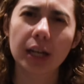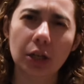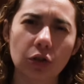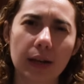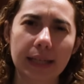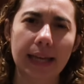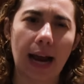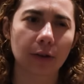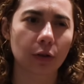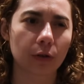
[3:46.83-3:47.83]
interesting
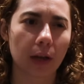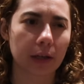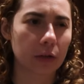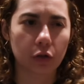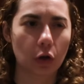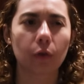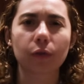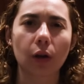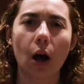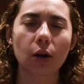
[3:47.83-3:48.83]
character that deserves
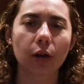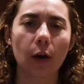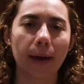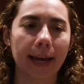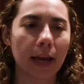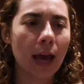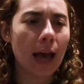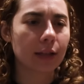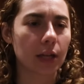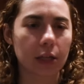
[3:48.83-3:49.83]
an ongoing
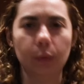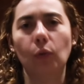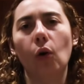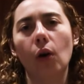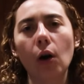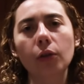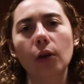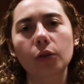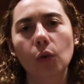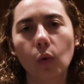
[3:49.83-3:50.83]
to explore all
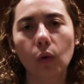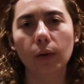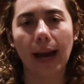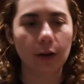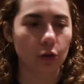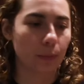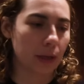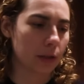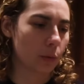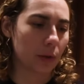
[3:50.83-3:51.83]
those cool character
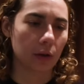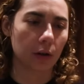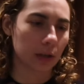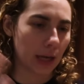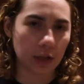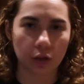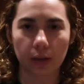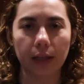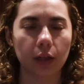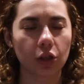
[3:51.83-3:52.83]
beats with her connection to
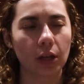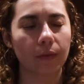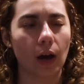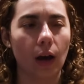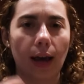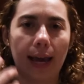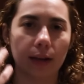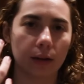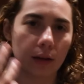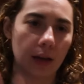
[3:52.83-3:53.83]
Lady Shiva,
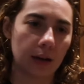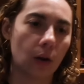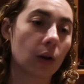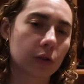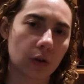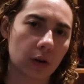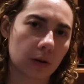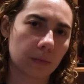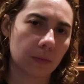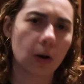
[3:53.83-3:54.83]
and
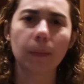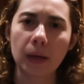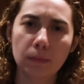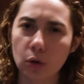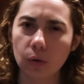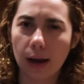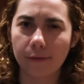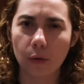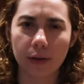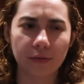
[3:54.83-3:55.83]
also her being mute,
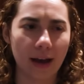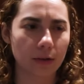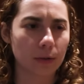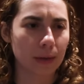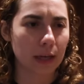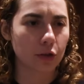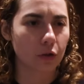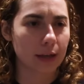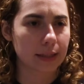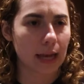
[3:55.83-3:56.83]
I've always found to be
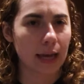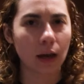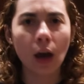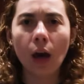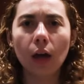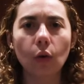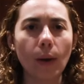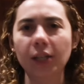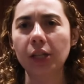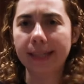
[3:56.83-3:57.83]
interesting. The
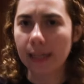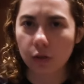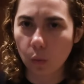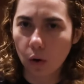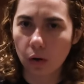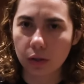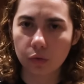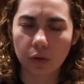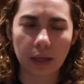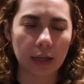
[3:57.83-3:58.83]
way she sees the world
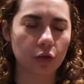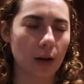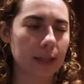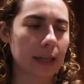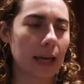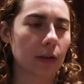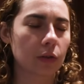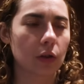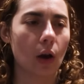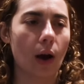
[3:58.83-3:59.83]
is really interesting.
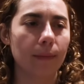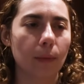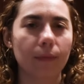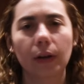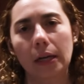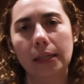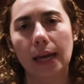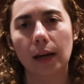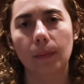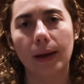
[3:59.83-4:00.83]
So I'm very
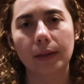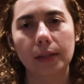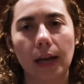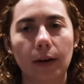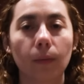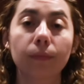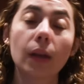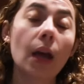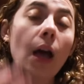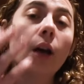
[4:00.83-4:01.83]
excited about this title.
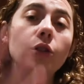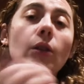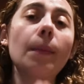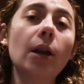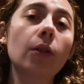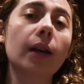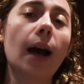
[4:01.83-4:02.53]
So let me know in the